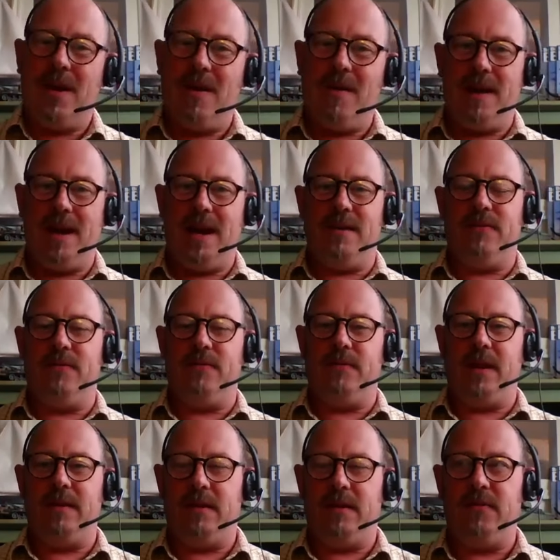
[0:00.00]
the R A F,
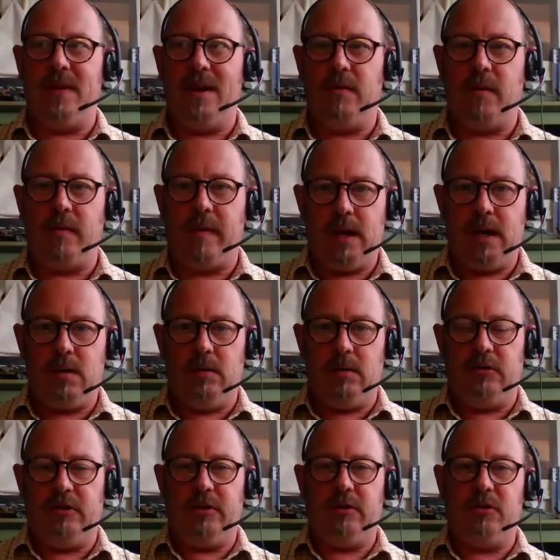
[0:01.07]
they they felt that they
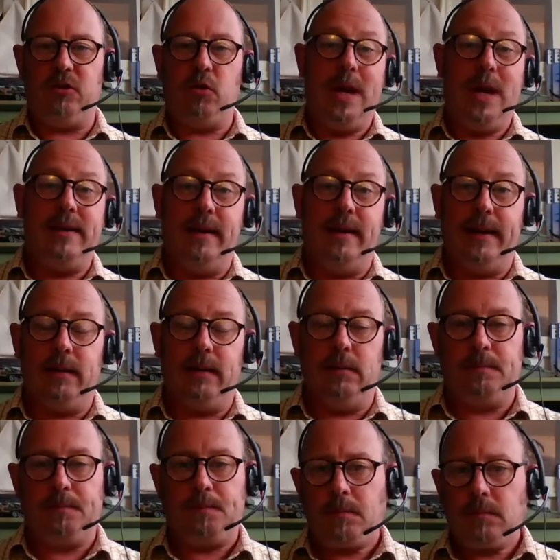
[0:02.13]
could tweak a little.
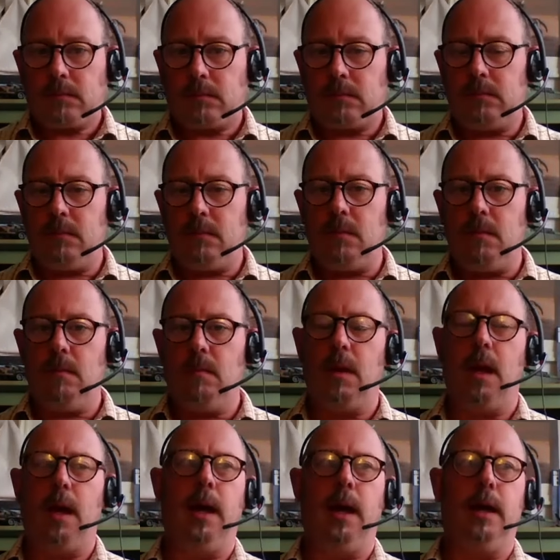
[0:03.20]

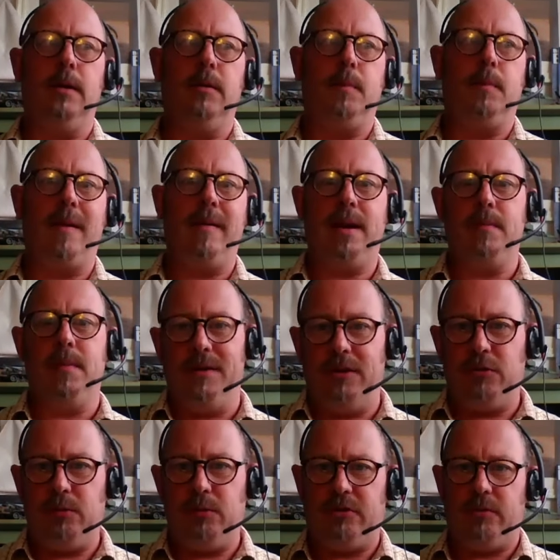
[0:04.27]
And bearing in mind,
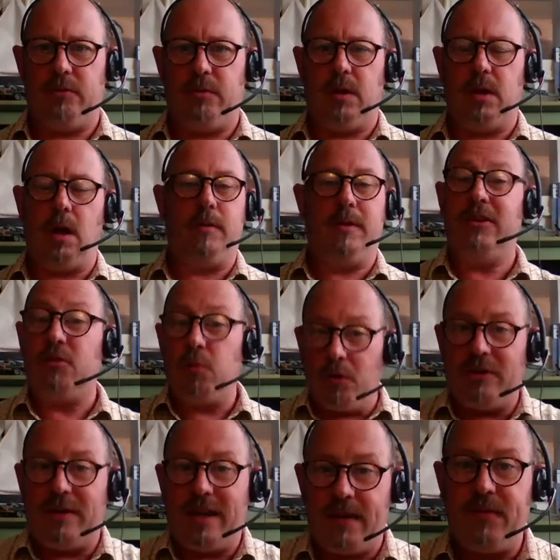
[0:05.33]
this was, you know, this
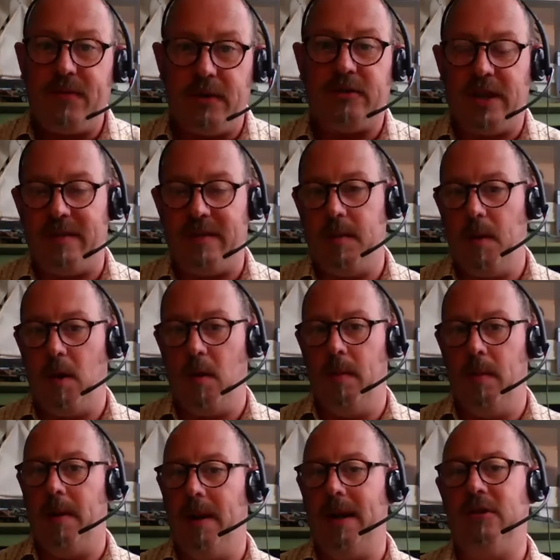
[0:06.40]
wasn't their first heavy
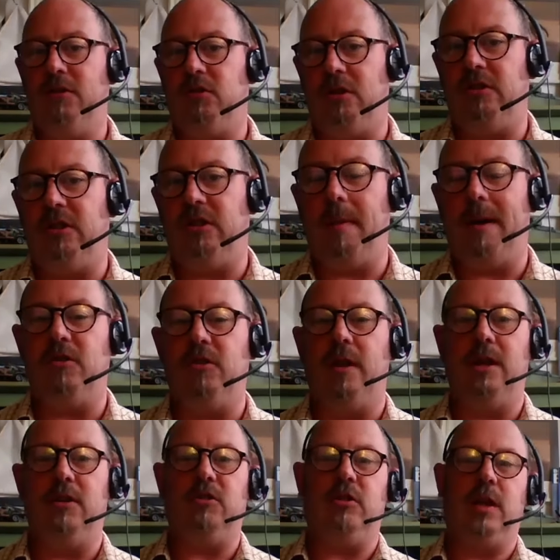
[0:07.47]
bomber by any stretch of the
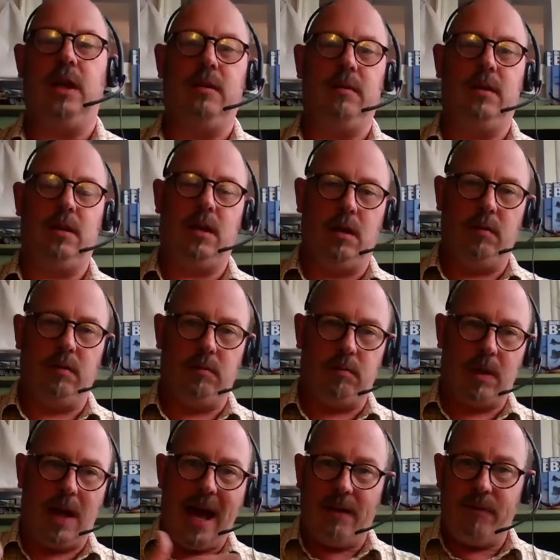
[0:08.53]
imagination. They, they you know,
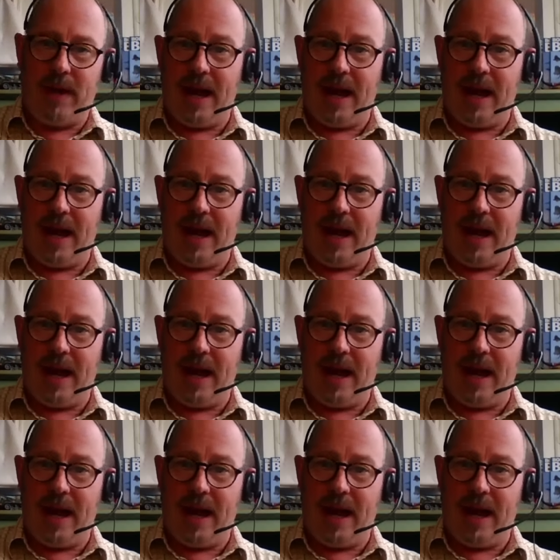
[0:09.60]
had,